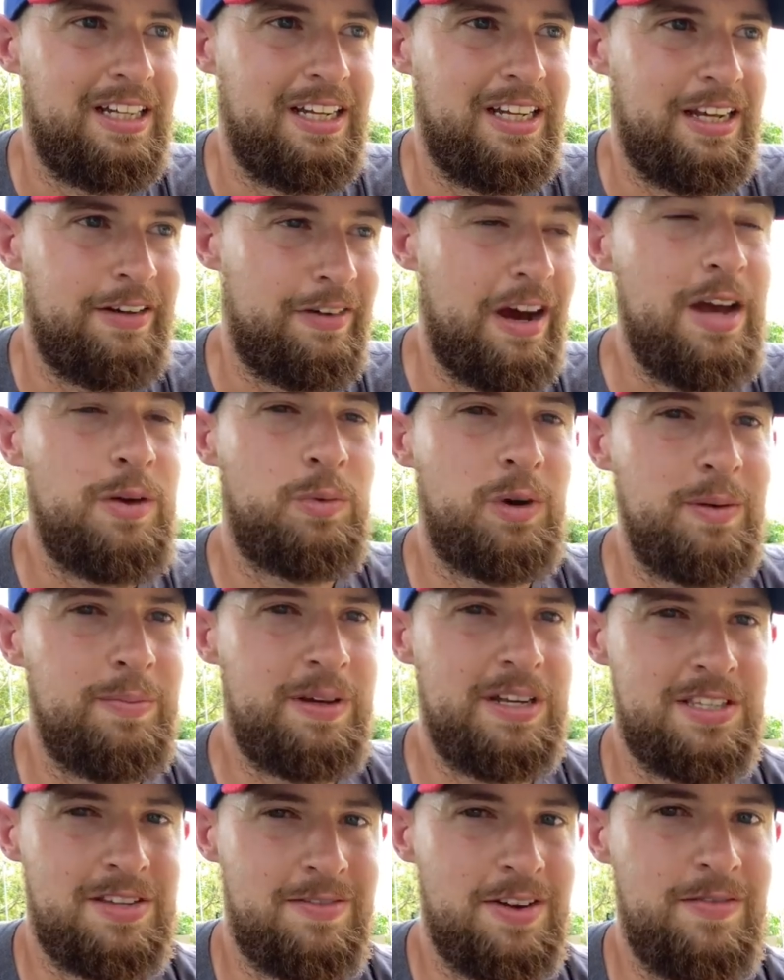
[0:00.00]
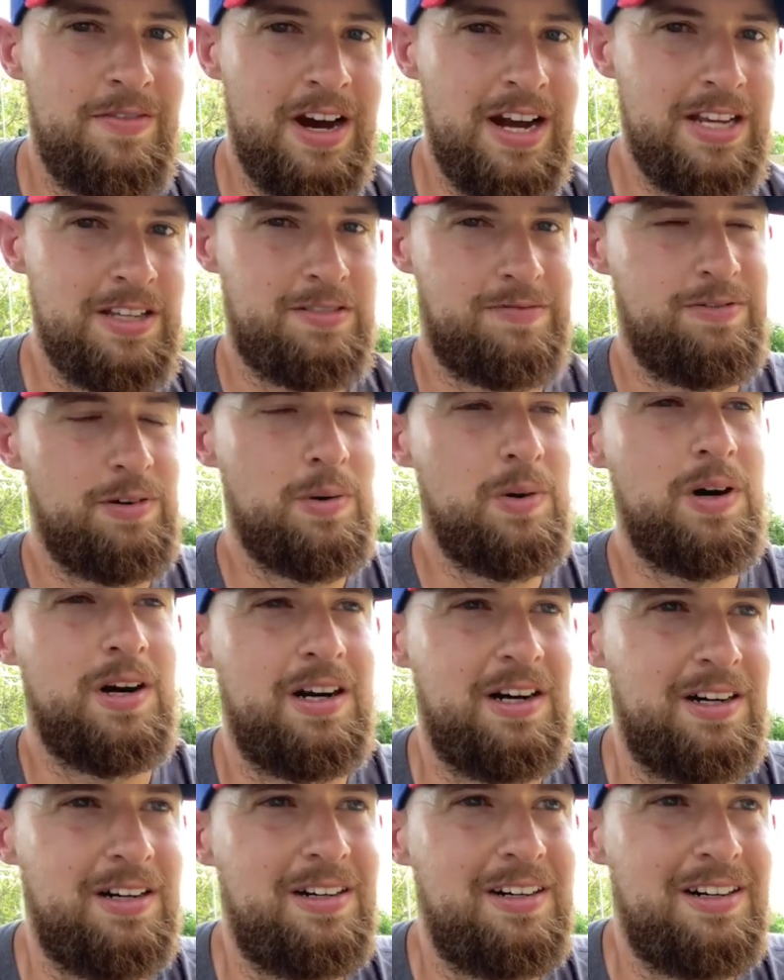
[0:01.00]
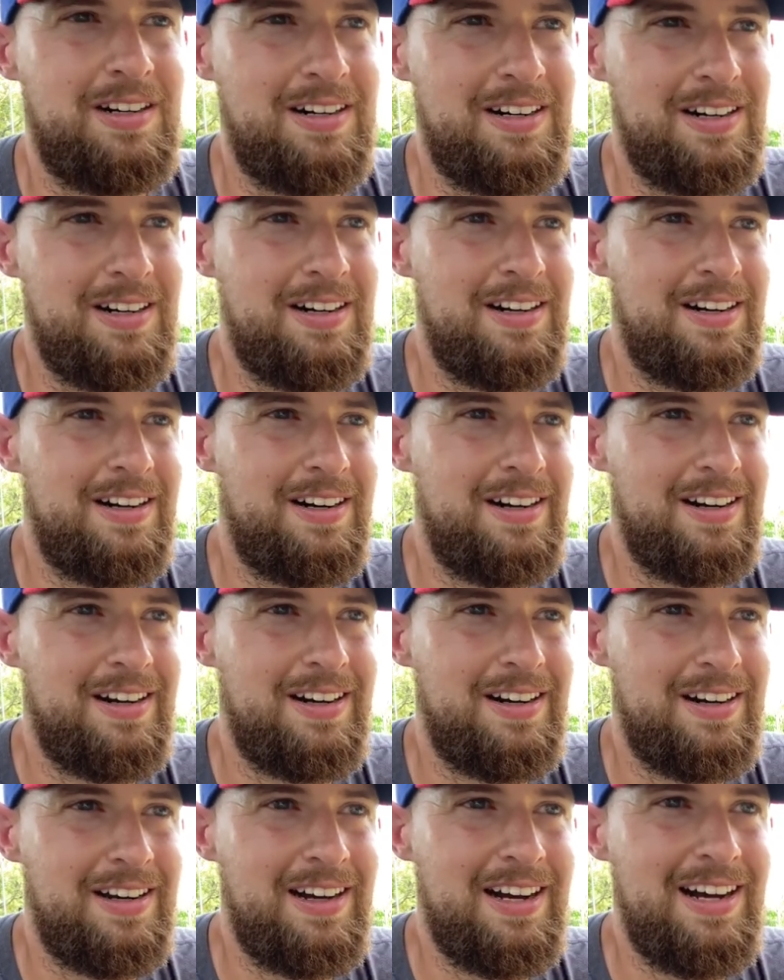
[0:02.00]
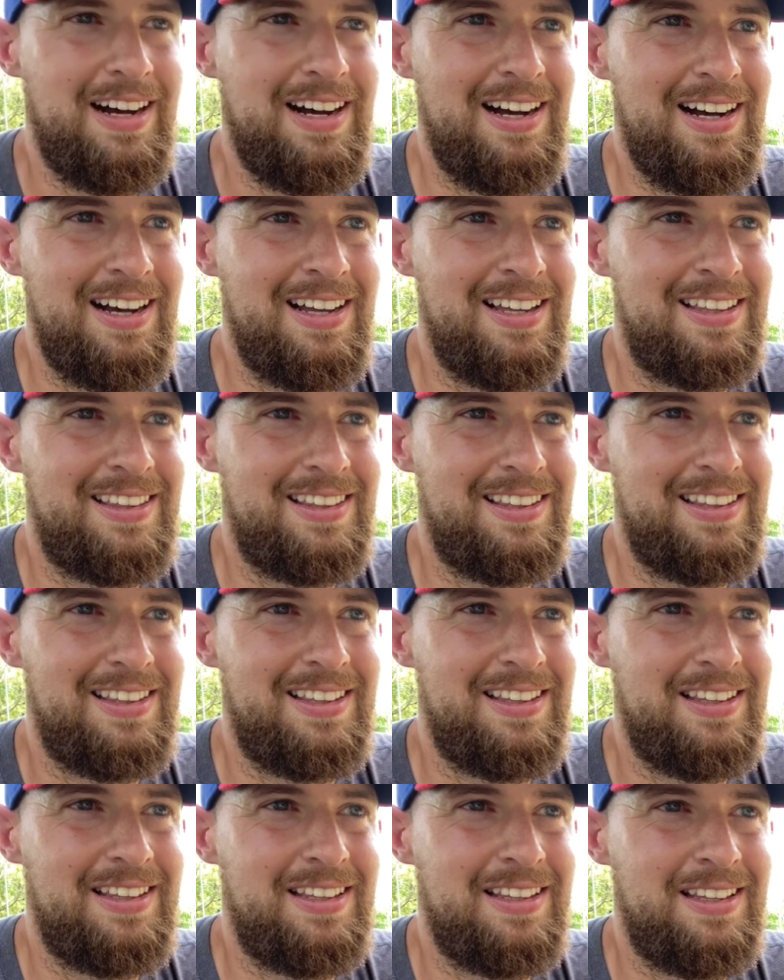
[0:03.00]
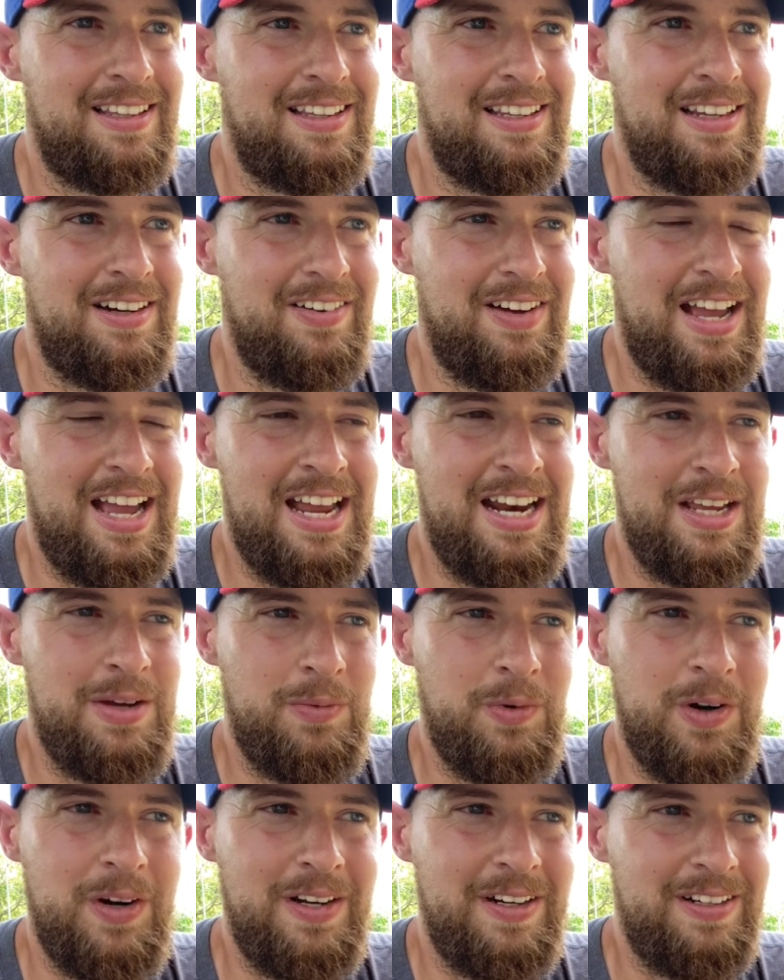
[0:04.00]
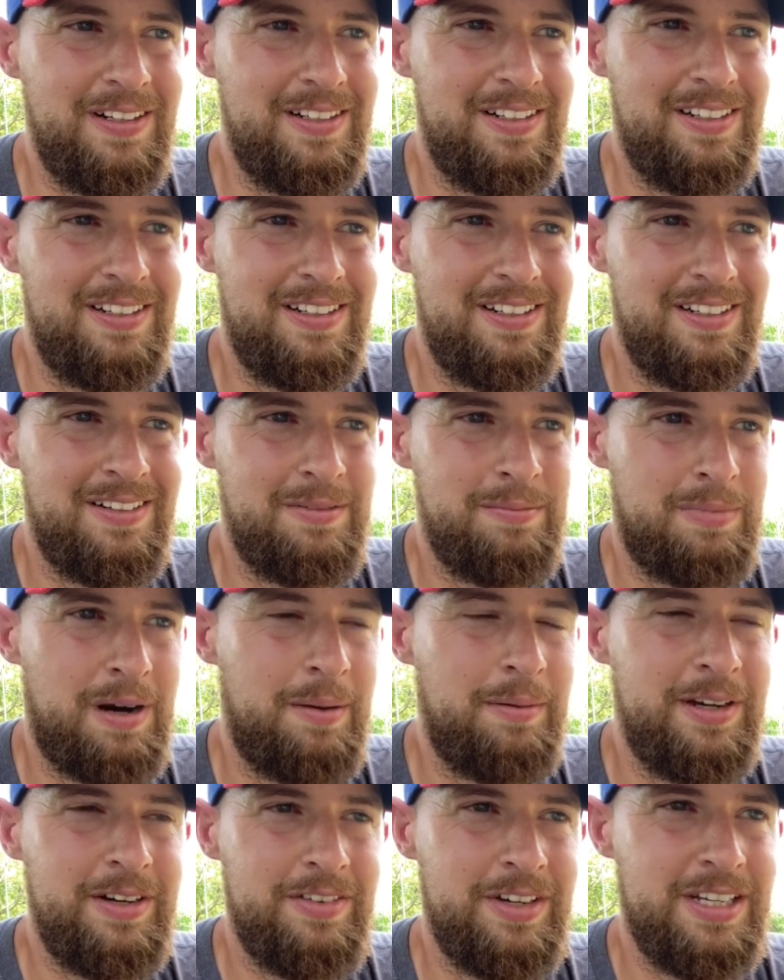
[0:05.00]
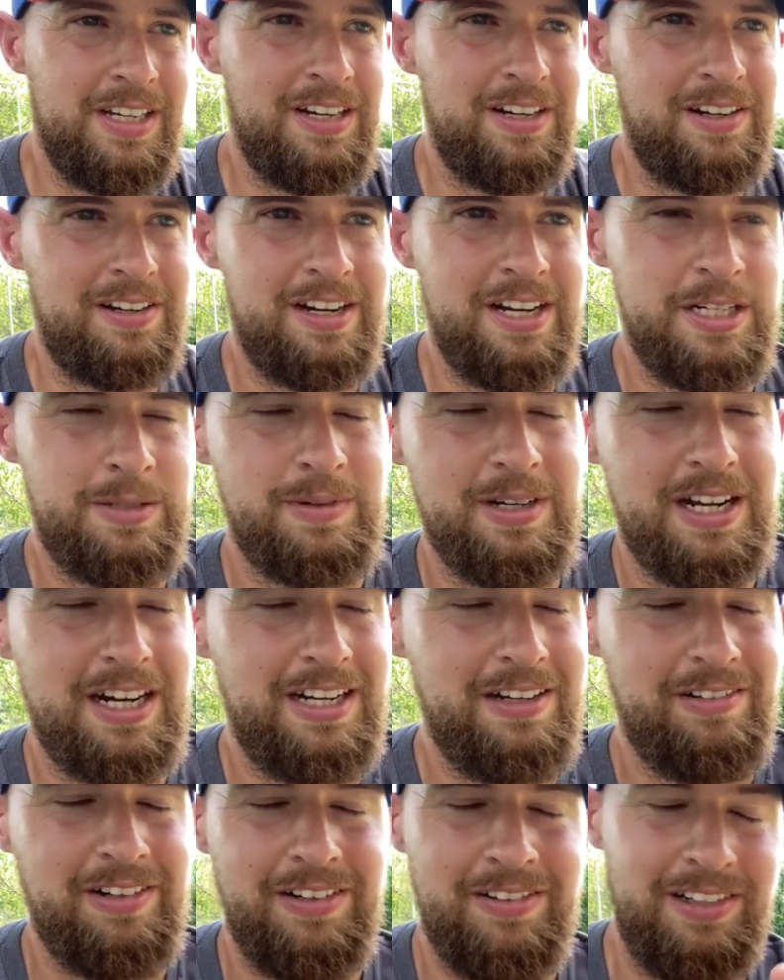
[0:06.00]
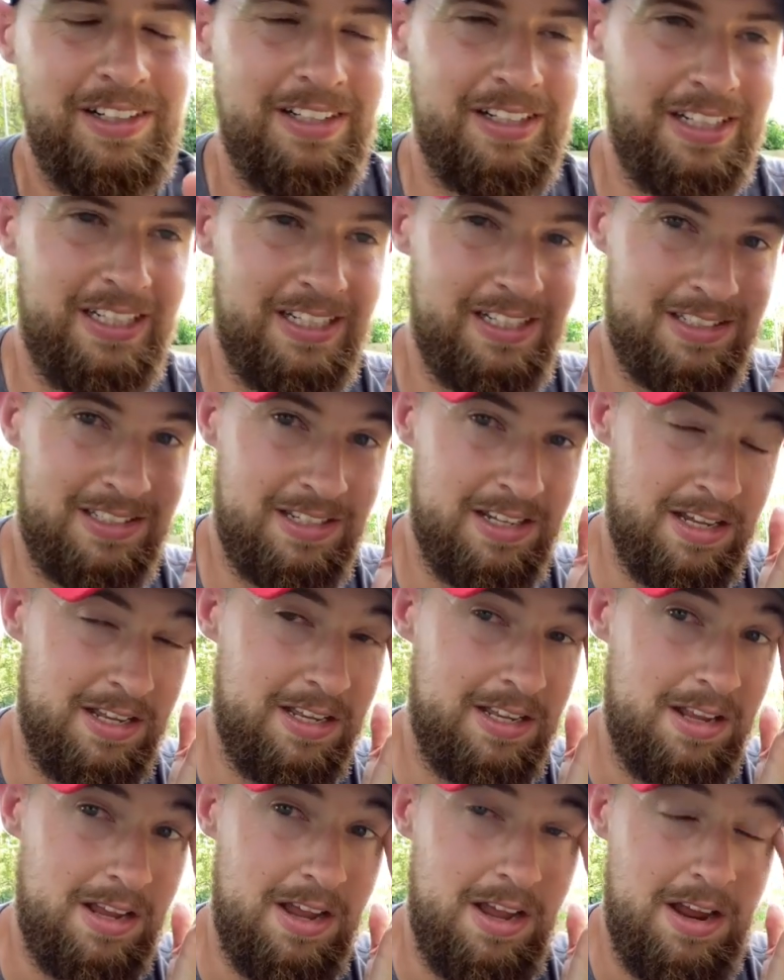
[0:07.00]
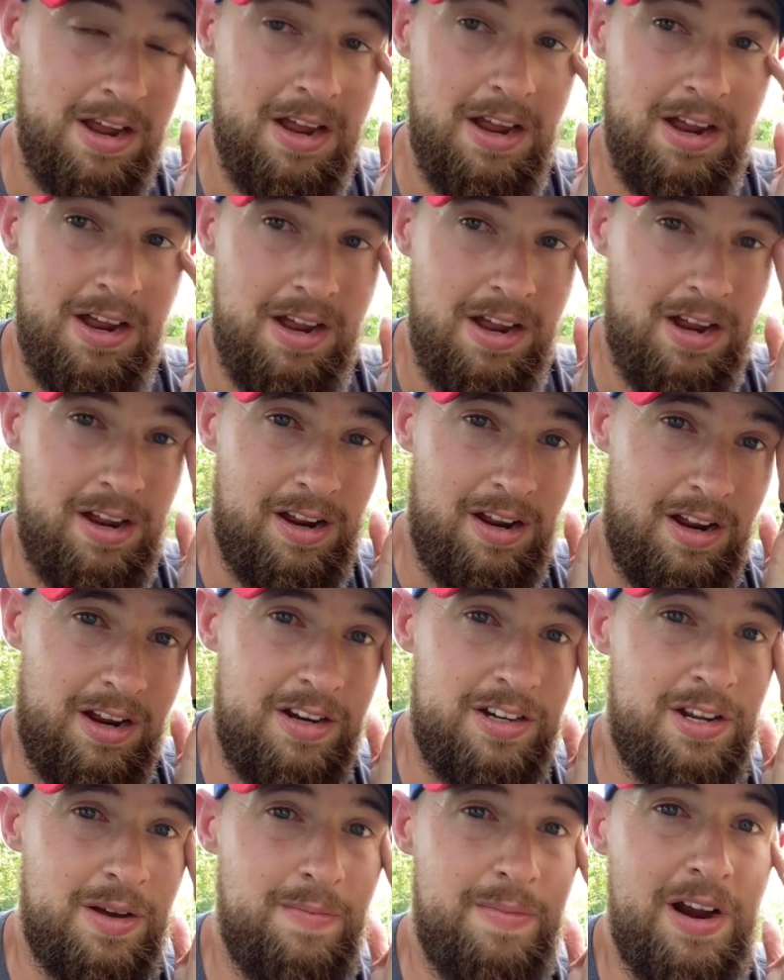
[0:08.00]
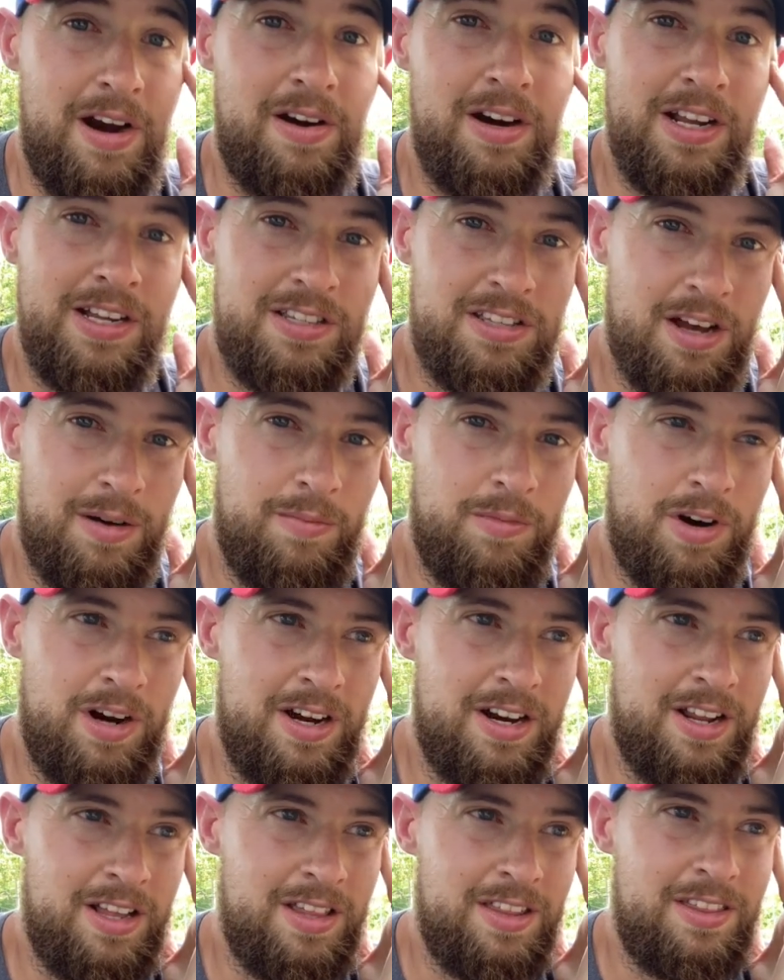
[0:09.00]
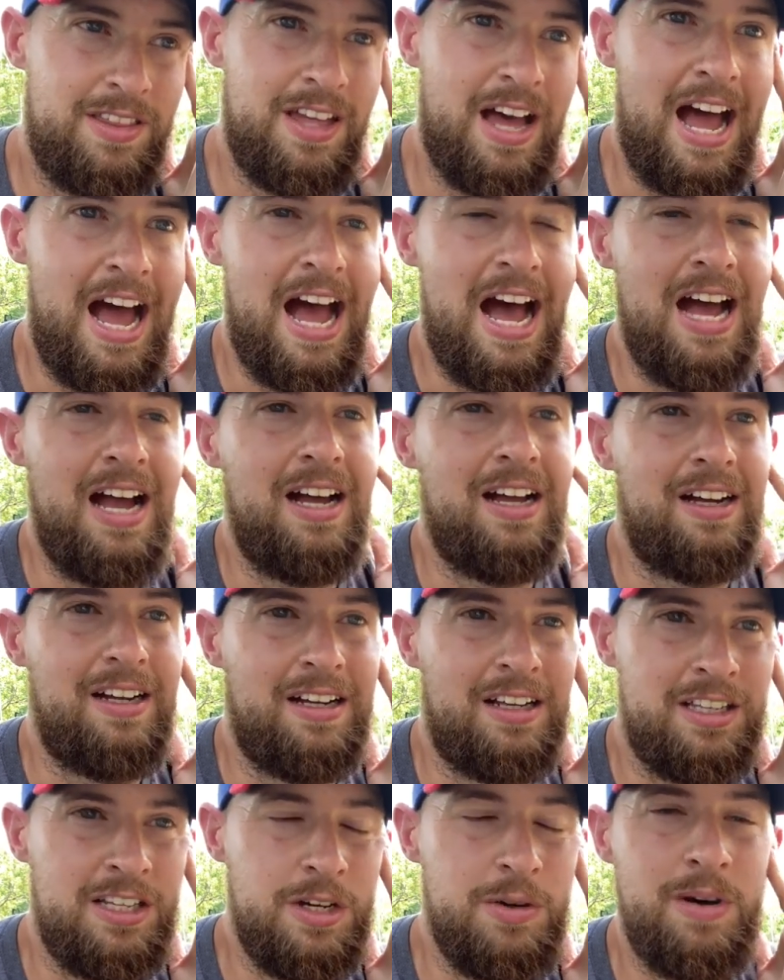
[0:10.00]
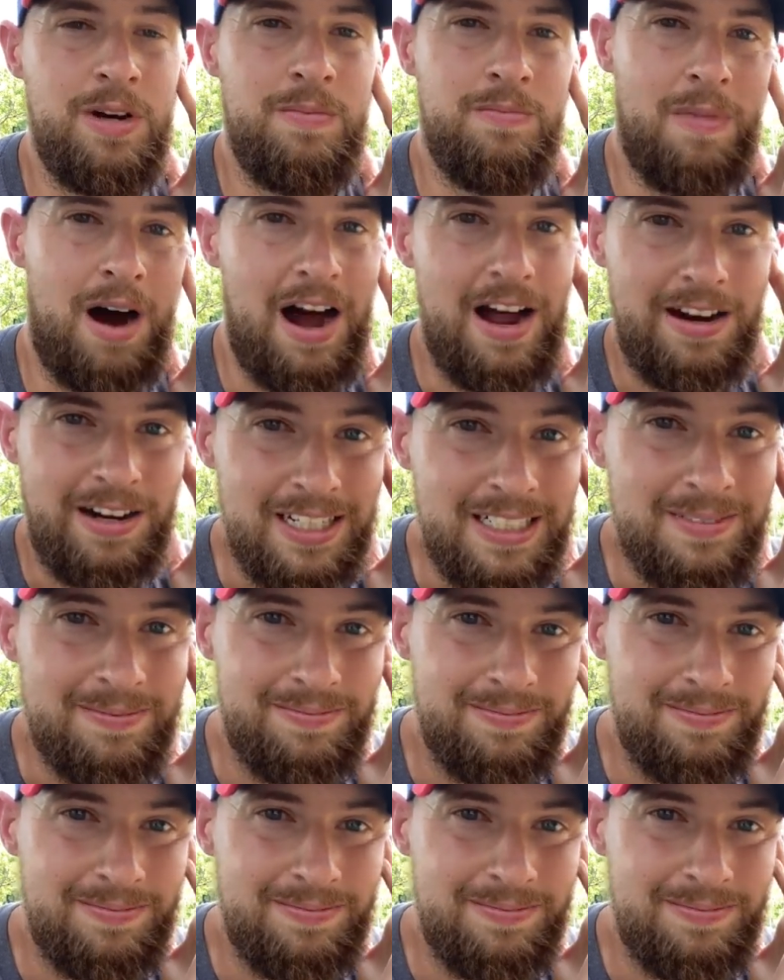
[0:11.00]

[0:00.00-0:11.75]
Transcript: if I had one piece of advice for you know, anyone probably of a younger age, but anyone really, is to marry someone that you admire.